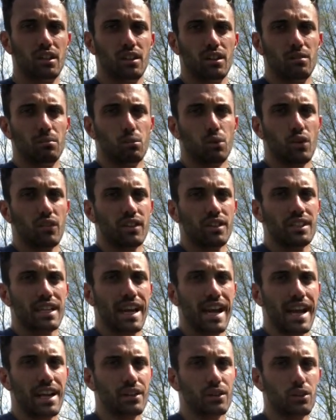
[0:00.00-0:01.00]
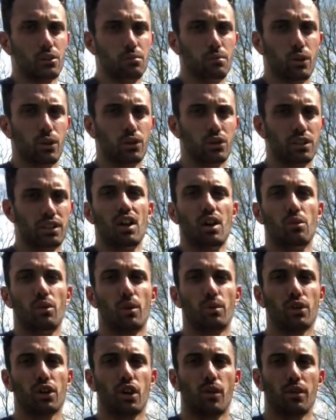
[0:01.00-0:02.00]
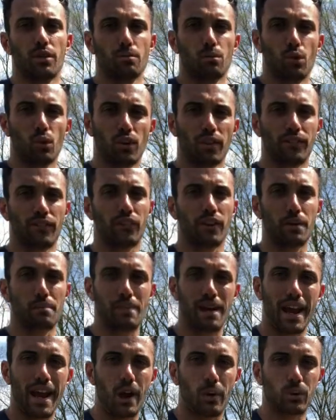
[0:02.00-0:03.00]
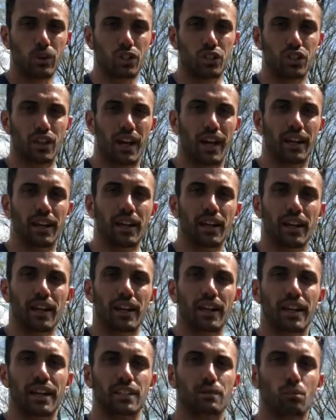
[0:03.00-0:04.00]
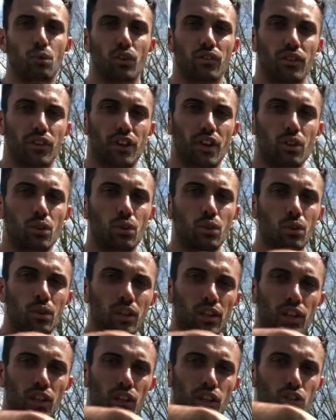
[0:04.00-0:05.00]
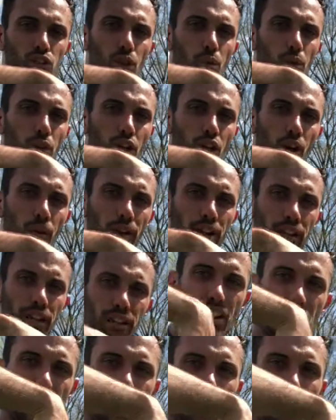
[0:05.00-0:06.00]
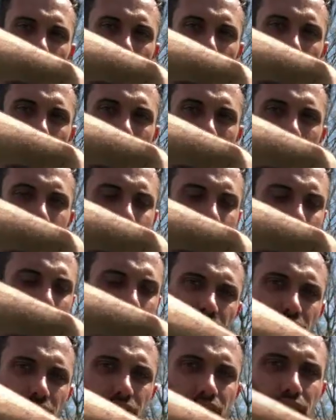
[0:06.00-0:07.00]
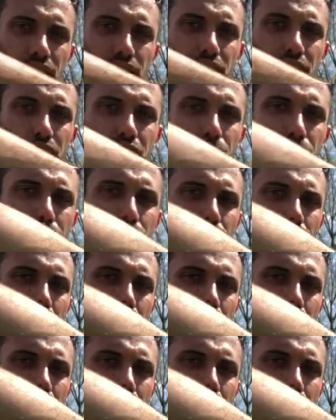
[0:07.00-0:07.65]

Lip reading: more of a diagonal motion. When we're going more for a power shot, it's more of a knuckle. So we're going more here and hitting the ball